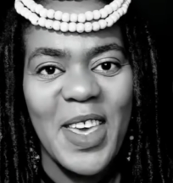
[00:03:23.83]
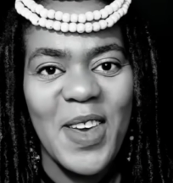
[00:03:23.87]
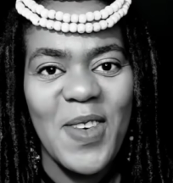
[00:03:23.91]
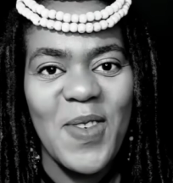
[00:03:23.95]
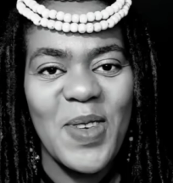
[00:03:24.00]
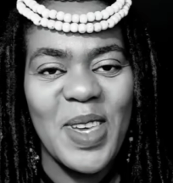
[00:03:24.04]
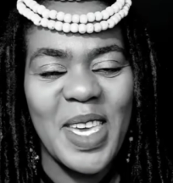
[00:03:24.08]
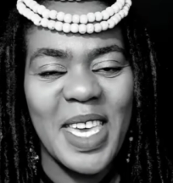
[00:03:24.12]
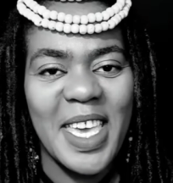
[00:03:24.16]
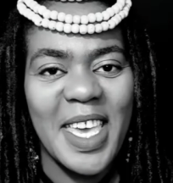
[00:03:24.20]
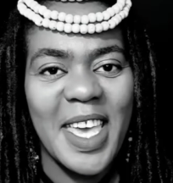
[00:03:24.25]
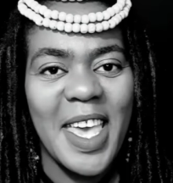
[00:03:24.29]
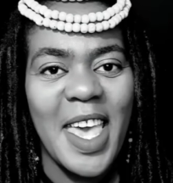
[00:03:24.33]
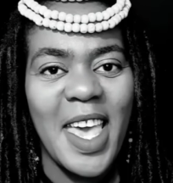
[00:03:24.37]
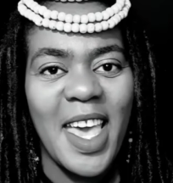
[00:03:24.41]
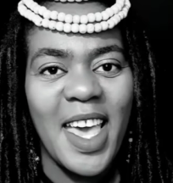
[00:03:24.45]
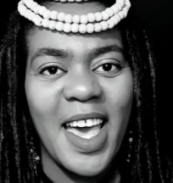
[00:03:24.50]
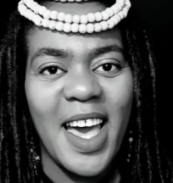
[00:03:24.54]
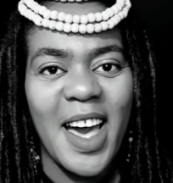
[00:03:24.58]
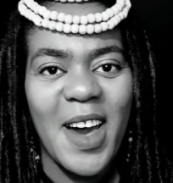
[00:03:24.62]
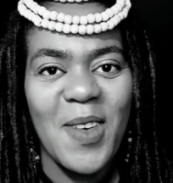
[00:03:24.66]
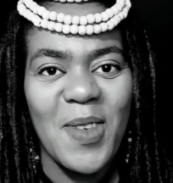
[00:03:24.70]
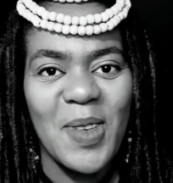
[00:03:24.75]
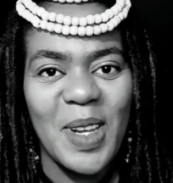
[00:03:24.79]
Okay,
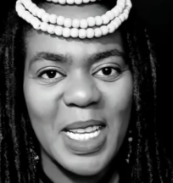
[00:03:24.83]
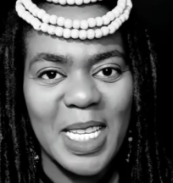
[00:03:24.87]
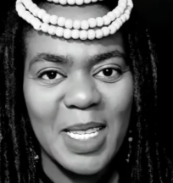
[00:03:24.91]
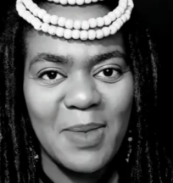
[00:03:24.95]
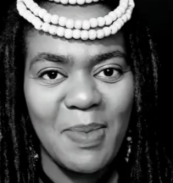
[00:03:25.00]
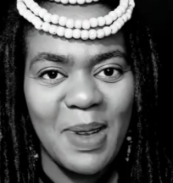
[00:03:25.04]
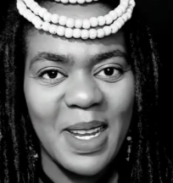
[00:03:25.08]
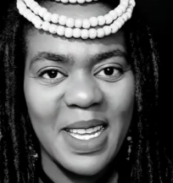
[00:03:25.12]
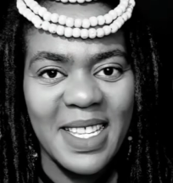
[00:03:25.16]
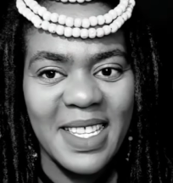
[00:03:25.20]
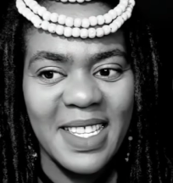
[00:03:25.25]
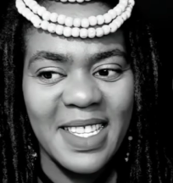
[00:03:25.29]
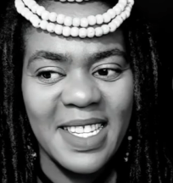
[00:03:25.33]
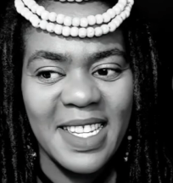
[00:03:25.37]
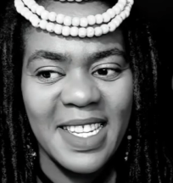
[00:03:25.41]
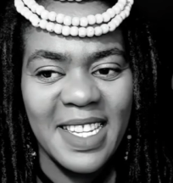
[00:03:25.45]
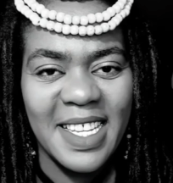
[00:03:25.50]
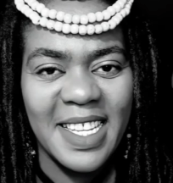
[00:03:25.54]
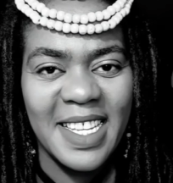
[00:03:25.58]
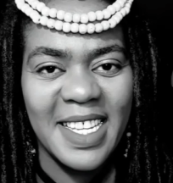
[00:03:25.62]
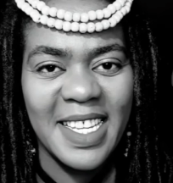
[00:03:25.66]
I will explain